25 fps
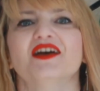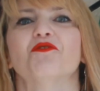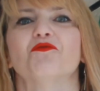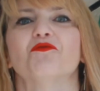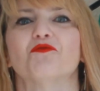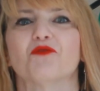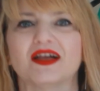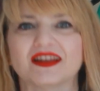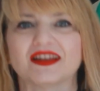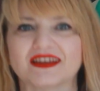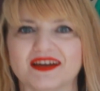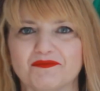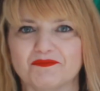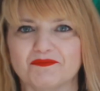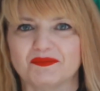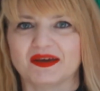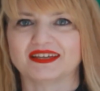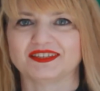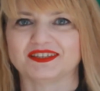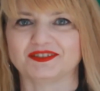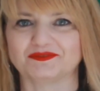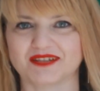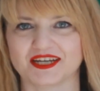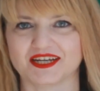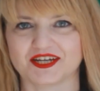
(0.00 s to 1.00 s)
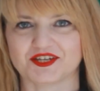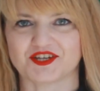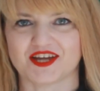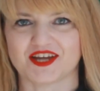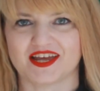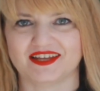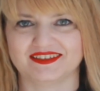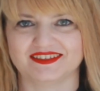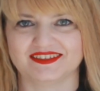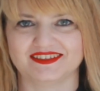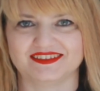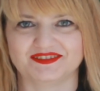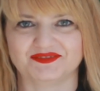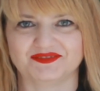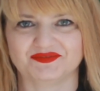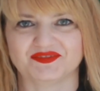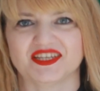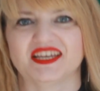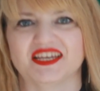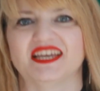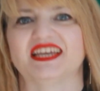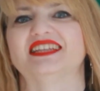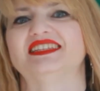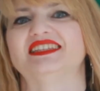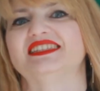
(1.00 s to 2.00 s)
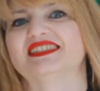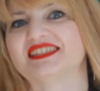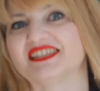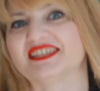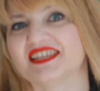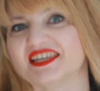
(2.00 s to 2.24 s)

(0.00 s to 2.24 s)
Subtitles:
Welcome back to my channel. It is